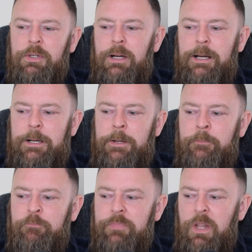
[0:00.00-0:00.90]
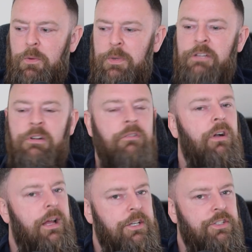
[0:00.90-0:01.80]
But, uh, you know, when you're in a
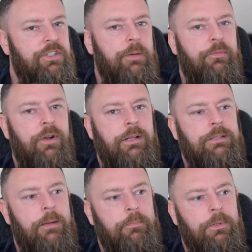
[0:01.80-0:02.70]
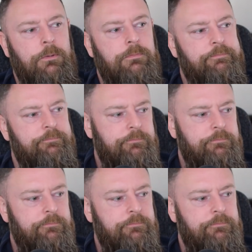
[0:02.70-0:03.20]
relationship, for example,